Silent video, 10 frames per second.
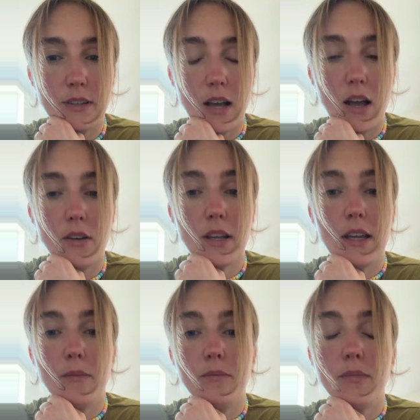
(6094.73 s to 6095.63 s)
Ah,
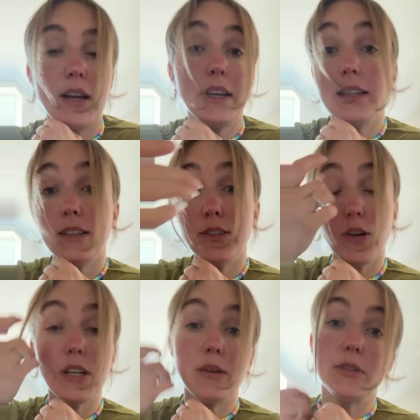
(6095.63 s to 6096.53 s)
okay. I didn't
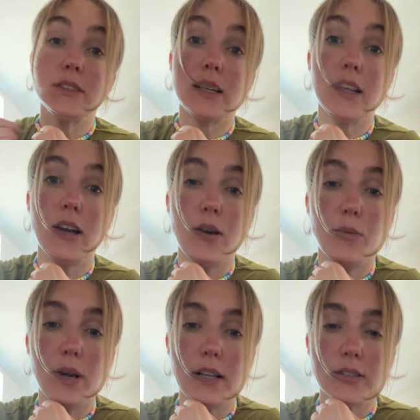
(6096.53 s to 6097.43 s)
know that was like a
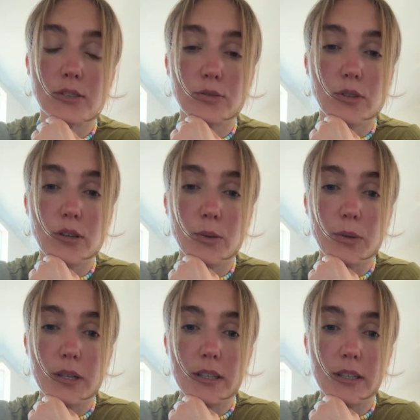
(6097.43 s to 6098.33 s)
wild growing
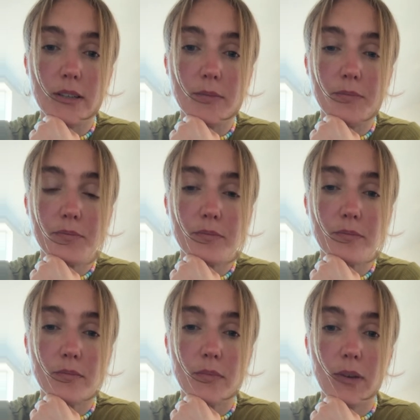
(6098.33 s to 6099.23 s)
weed here.
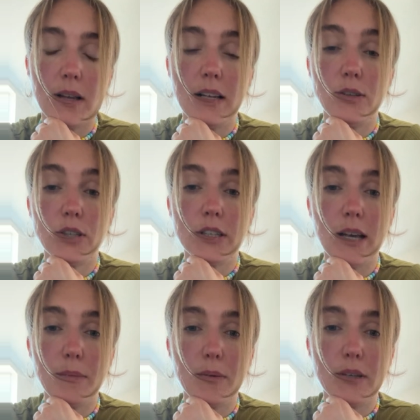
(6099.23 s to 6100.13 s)
But I'll look it
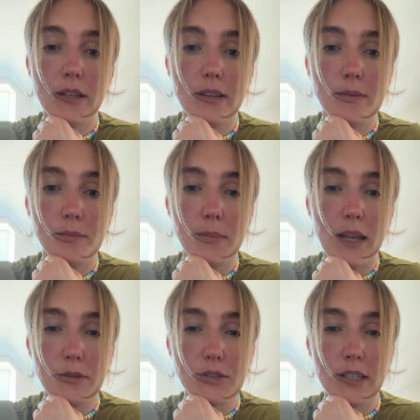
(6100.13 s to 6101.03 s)
up. I want to be
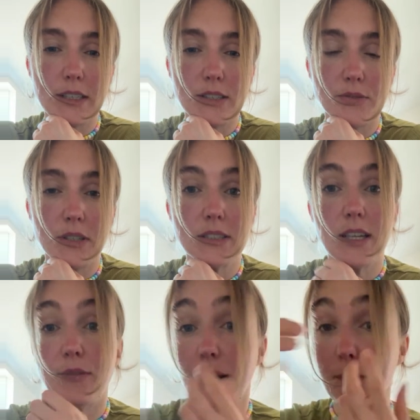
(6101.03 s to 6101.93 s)
able to identify
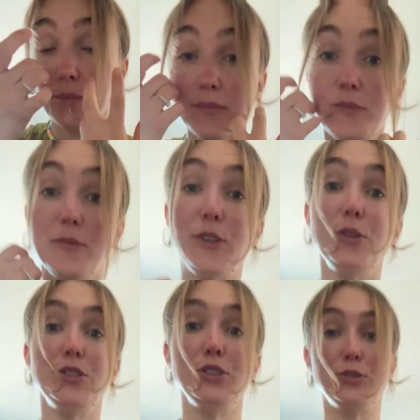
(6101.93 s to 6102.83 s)
stuff. I'm
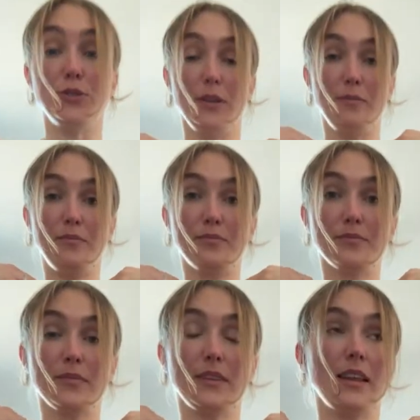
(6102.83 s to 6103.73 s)
huge into
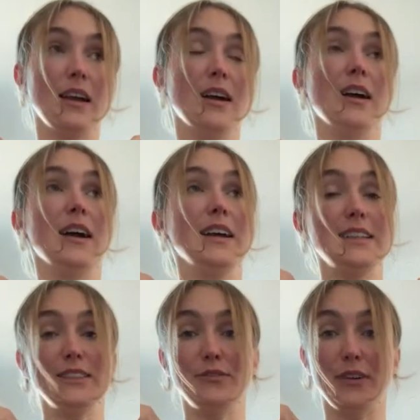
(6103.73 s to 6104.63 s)

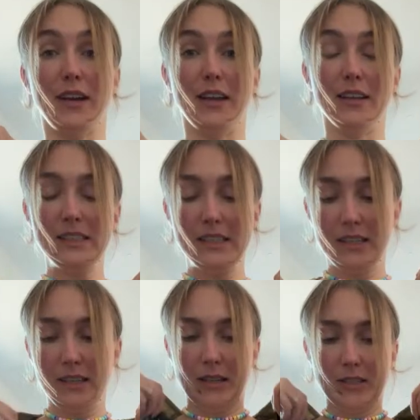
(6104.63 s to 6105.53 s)
identifying
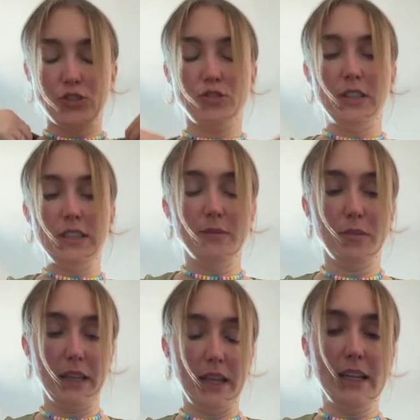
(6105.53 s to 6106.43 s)
trees and
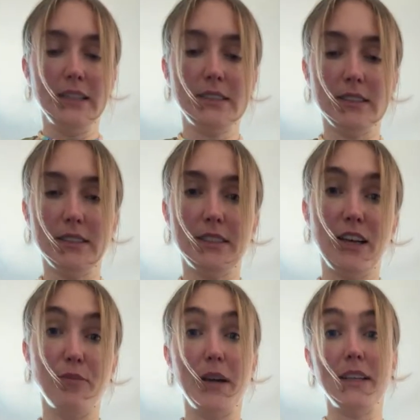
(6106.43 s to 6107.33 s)
plants and
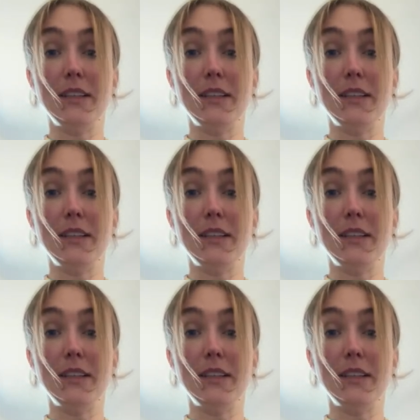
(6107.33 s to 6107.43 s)
stuff, but